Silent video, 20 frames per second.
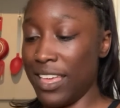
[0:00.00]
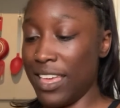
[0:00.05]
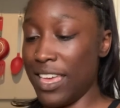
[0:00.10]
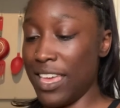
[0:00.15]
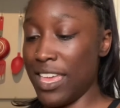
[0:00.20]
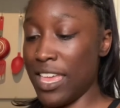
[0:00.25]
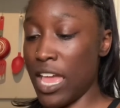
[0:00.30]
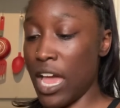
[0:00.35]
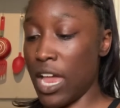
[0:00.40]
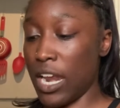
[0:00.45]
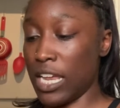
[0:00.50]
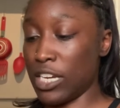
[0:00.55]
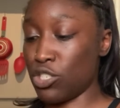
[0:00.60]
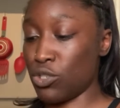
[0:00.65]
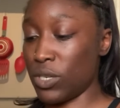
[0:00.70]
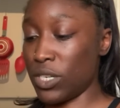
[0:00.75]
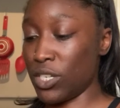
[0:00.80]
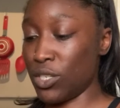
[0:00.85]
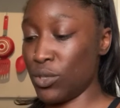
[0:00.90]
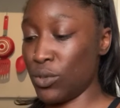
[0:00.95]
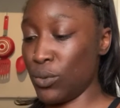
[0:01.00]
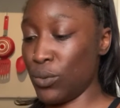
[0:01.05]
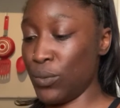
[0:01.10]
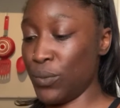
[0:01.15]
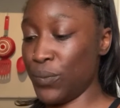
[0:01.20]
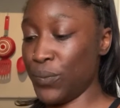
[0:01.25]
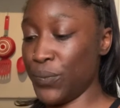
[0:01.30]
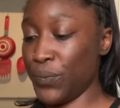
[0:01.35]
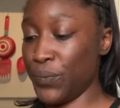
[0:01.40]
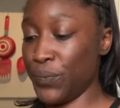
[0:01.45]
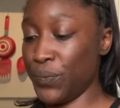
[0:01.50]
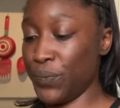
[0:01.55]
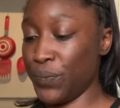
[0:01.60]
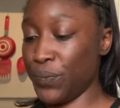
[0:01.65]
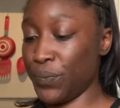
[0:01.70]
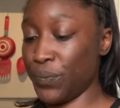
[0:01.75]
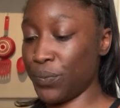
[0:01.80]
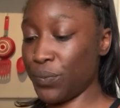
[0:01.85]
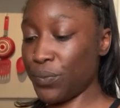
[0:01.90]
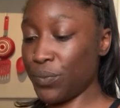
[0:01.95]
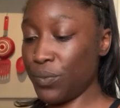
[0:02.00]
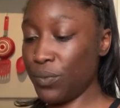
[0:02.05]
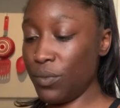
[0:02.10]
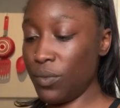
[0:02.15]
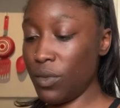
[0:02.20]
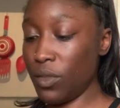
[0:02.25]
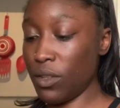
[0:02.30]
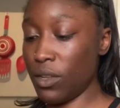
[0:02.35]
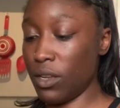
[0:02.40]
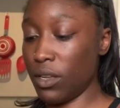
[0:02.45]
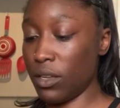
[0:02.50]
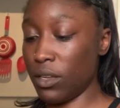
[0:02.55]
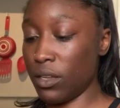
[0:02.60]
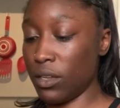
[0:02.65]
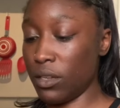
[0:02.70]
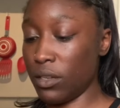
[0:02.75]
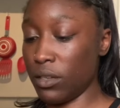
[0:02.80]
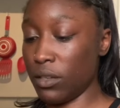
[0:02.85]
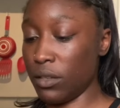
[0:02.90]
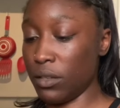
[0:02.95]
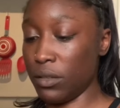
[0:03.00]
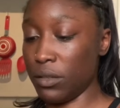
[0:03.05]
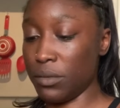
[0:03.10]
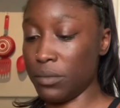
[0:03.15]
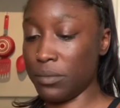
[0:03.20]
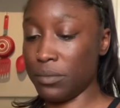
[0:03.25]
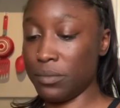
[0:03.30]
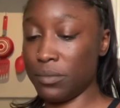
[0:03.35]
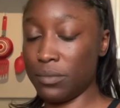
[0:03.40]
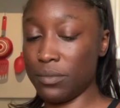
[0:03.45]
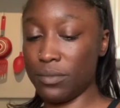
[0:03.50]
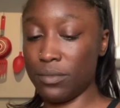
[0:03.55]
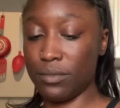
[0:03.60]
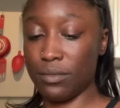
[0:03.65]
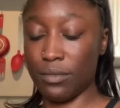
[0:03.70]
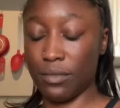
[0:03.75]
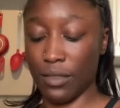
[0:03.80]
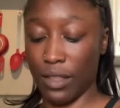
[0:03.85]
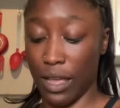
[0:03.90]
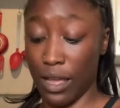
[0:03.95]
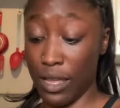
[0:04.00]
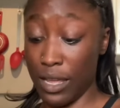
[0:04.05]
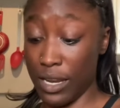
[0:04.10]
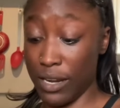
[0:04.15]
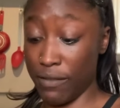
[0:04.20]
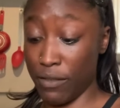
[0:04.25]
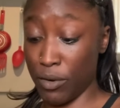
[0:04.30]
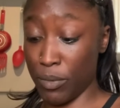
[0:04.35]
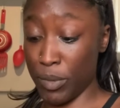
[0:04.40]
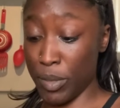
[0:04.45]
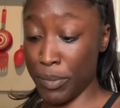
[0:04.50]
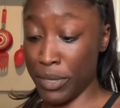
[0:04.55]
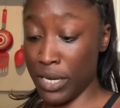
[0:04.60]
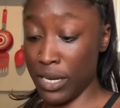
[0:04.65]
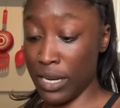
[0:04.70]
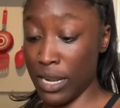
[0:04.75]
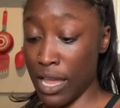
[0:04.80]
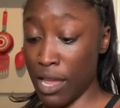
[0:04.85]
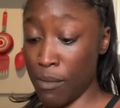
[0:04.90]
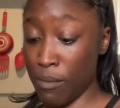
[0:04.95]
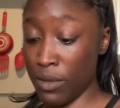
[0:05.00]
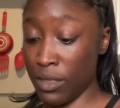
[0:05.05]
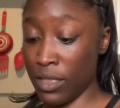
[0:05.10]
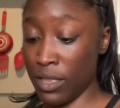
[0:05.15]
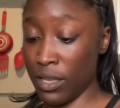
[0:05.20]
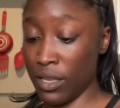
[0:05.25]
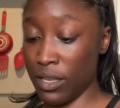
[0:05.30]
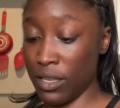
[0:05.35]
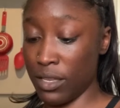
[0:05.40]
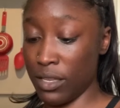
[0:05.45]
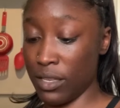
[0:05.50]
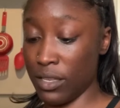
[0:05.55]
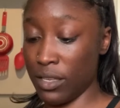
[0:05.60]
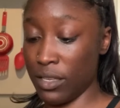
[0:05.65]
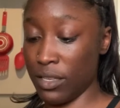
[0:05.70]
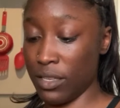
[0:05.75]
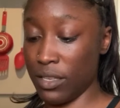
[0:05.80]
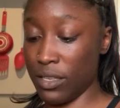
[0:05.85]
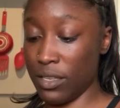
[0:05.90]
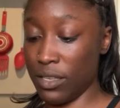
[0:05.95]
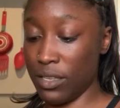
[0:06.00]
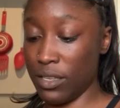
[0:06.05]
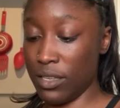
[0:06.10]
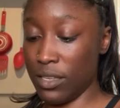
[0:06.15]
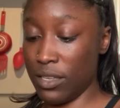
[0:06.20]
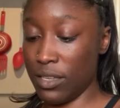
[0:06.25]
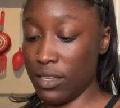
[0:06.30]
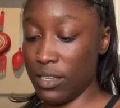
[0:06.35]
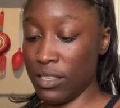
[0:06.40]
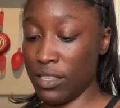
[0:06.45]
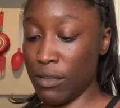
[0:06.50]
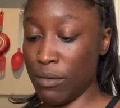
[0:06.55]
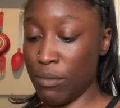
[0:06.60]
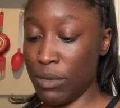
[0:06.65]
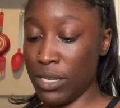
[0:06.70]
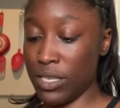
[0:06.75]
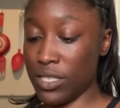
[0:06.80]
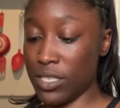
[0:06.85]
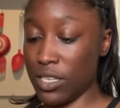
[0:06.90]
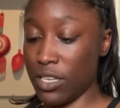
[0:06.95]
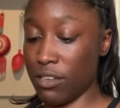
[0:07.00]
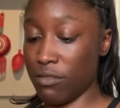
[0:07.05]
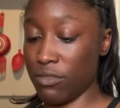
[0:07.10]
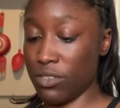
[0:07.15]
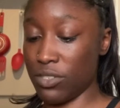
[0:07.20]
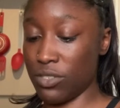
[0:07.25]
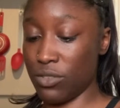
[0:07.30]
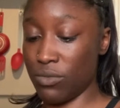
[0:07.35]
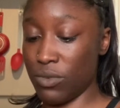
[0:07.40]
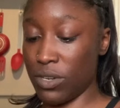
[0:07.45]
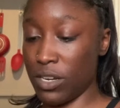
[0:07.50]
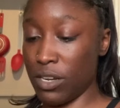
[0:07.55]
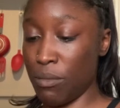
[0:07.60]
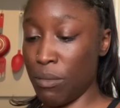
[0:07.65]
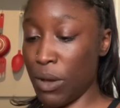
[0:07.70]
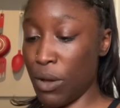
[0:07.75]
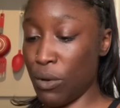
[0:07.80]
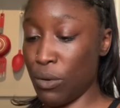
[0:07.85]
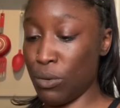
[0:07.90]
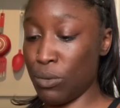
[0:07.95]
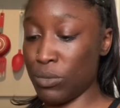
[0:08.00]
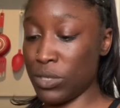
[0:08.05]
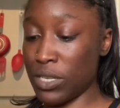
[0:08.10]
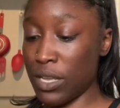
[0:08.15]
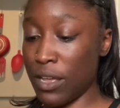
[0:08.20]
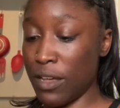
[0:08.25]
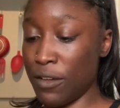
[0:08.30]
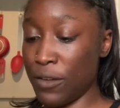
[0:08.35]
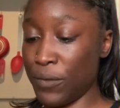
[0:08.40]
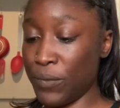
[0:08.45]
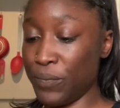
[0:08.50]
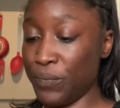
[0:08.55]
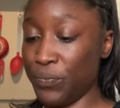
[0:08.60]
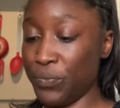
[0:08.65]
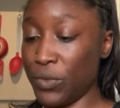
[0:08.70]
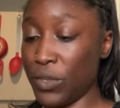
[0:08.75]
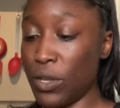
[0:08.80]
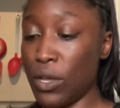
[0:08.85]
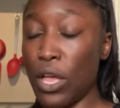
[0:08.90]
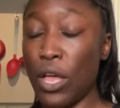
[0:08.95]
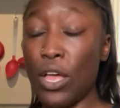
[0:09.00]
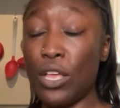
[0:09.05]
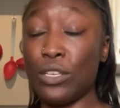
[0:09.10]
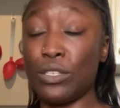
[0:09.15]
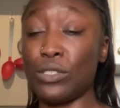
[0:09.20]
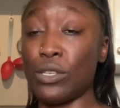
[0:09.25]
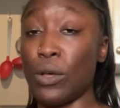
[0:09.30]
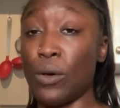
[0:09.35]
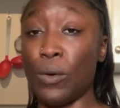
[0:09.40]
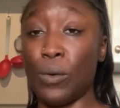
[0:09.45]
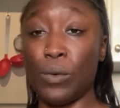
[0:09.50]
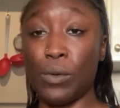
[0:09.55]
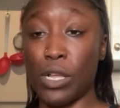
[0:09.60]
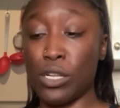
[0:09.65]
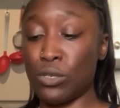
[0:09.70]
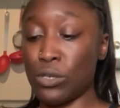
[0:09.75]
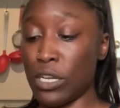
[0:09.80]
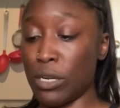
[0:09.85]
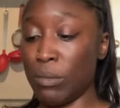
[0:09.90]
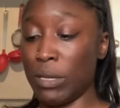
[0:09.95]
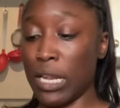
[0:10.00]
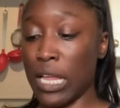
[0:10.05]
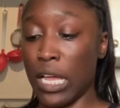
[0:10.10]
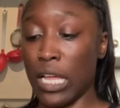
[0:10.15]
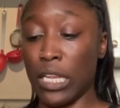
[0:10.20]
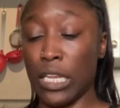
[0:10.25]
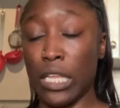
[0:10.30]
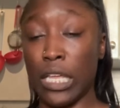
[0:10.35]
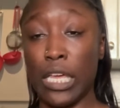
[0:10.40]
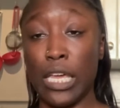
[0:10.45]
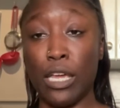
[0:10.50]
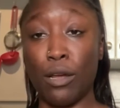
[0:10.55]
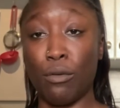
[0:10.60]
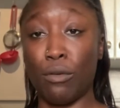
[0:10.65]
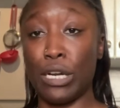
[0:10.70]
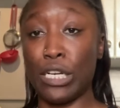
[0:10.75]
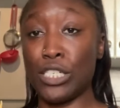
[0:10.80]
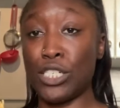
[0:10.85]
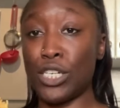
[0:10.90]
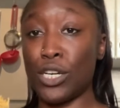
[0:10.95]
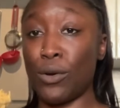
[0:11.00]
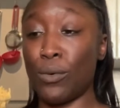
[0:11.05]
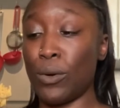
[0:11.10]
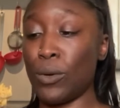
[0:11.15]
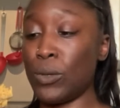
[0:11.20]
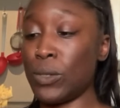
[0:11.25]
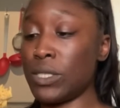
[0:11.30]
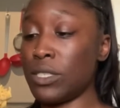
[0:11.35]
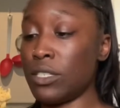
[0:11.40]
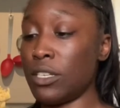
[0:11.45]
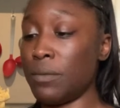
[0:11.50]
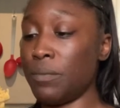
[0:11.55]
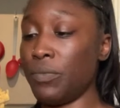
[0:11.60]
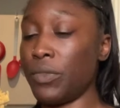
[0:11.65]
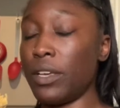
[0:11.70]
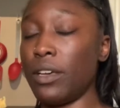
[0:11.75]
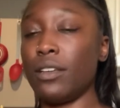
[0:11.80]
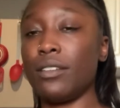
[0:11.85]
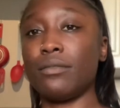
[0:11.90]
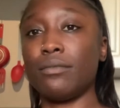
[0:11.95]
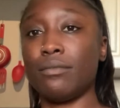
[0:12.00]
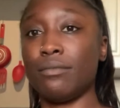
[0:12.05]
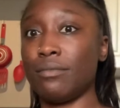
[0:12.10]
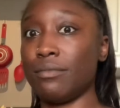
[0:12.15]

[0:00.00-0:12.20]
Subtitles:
Y'all, I try to do I can't even remember the name of the Mexican restaurant in my hometown. So I try to be like a little El Ranchero or something.